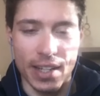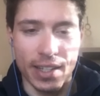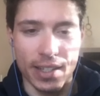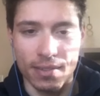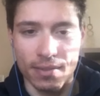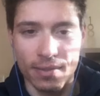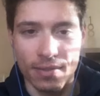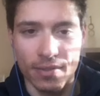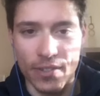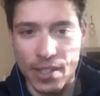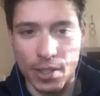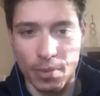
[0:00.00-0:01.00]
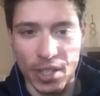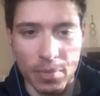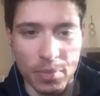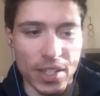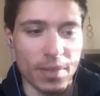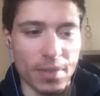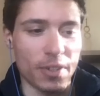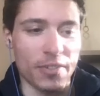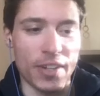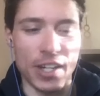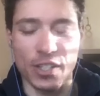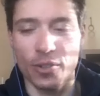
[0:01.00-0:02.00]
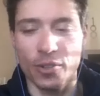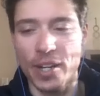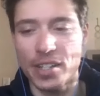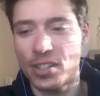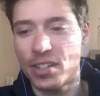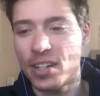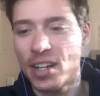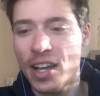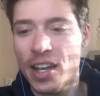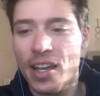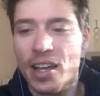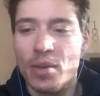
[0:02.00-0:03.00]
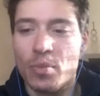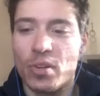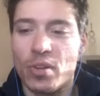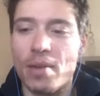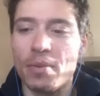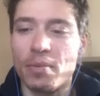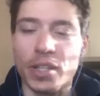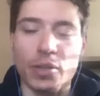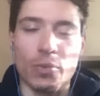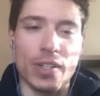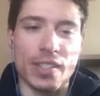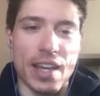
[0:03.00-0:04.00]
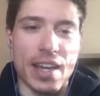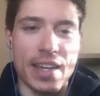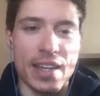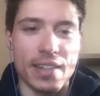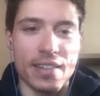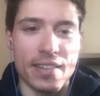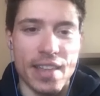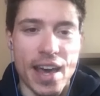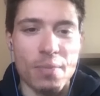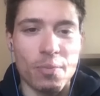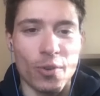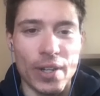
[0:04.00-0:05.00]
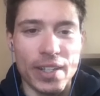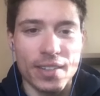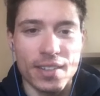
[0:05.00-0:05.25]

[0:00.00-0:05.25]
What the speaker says: I can feasibly be a professional racer. Probably once I hit that point,